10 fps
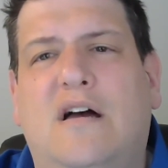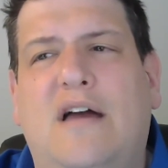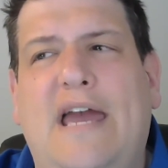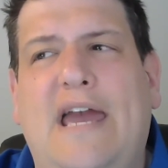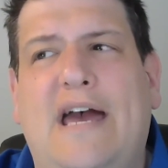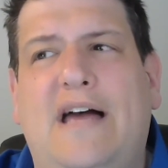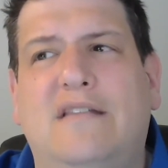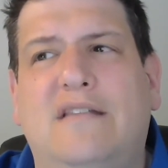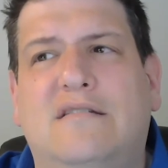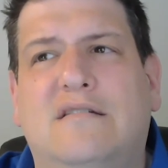
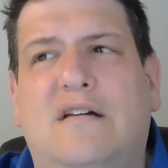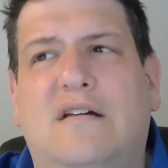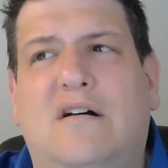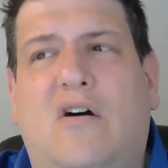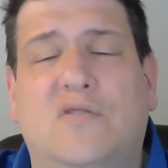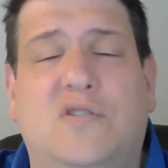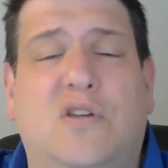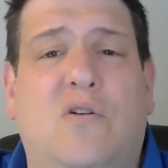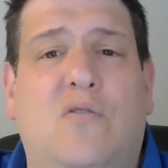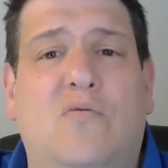And
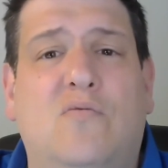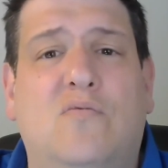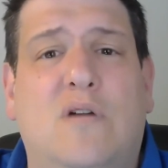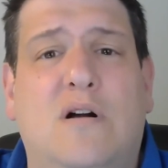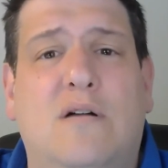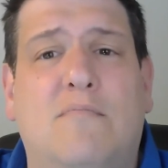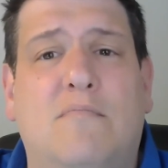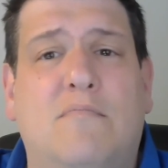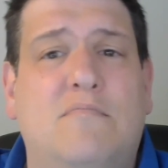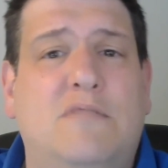also,
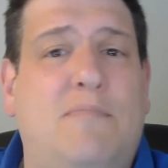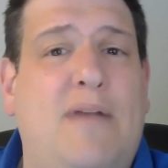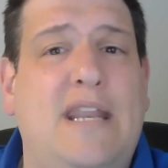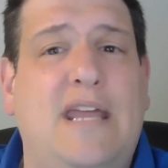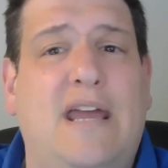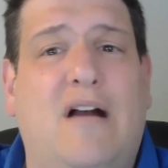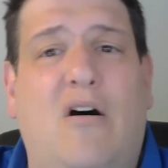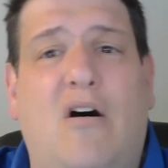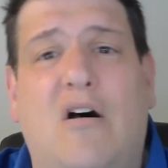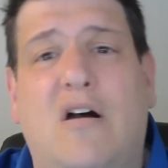depending
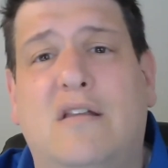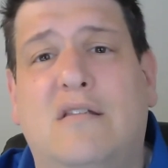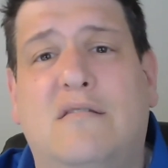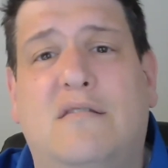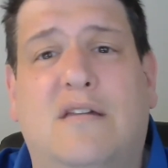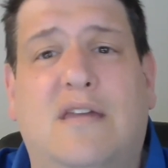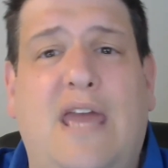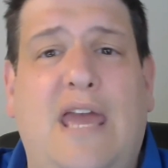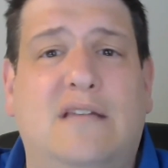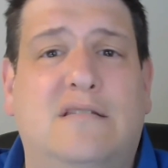on the
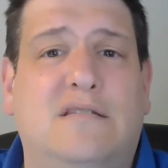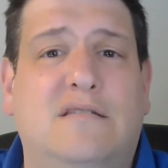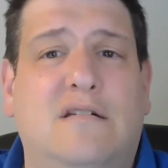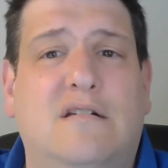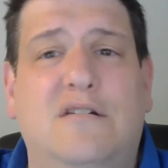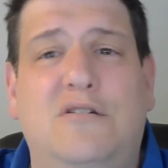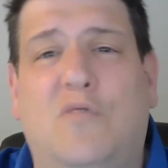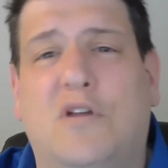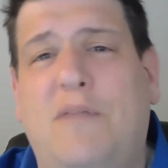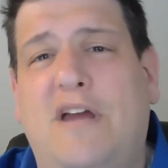case you
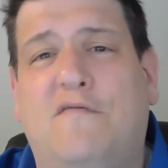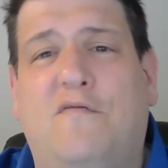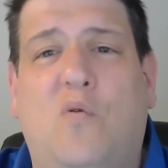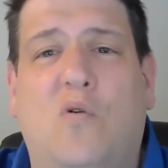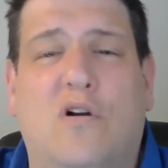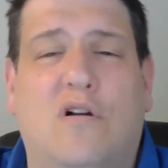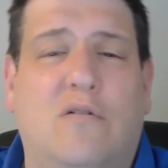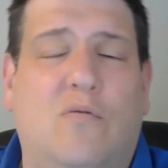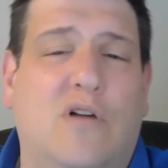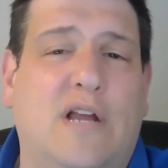want to make for
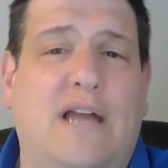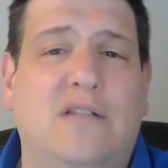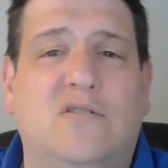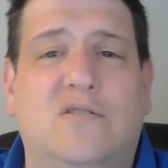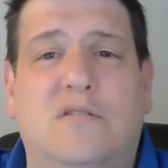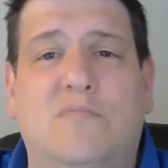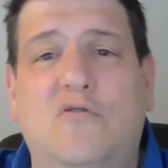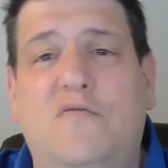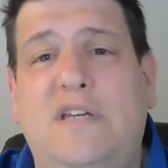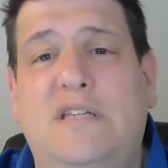or against the
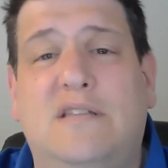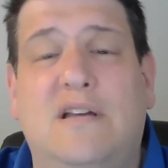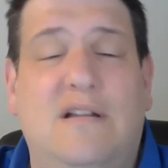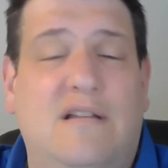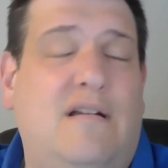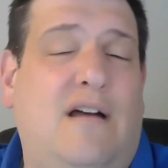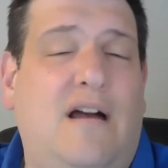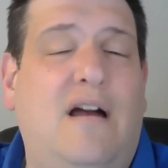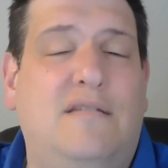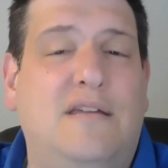movies,
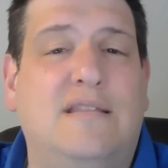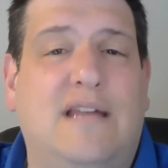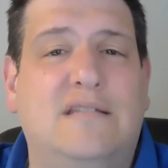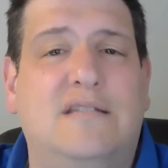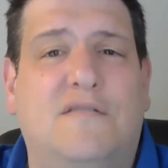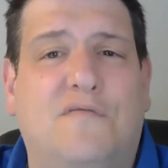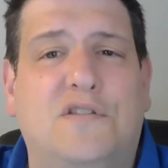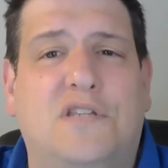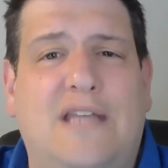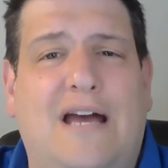I think that's a
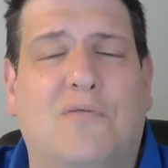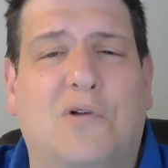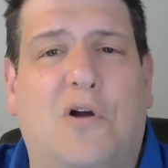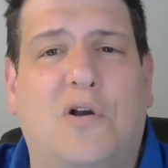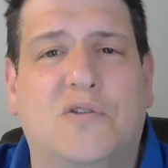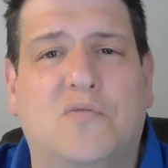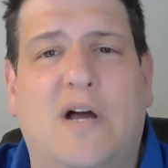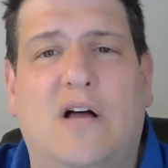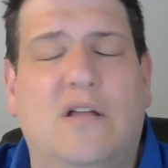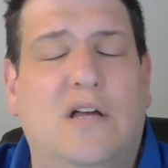difference in that regard as
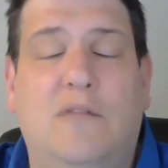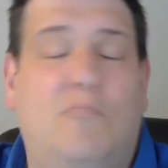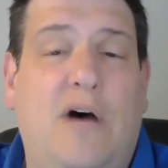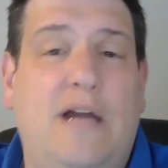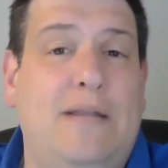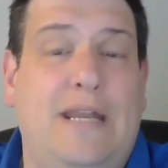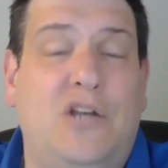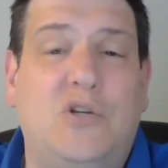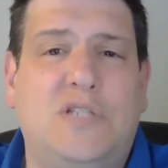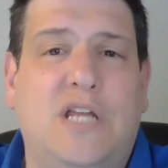well. But an
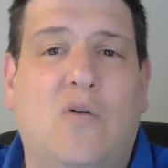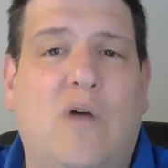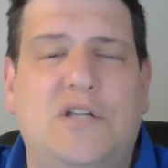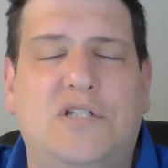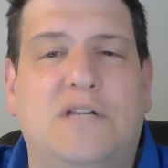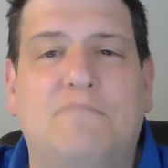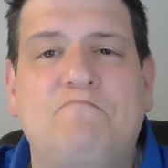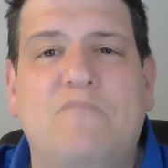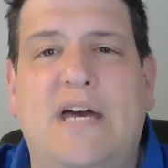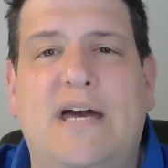interesting question,
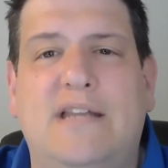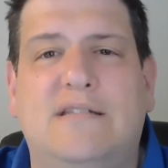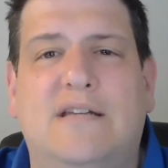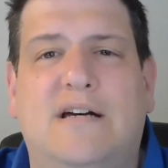and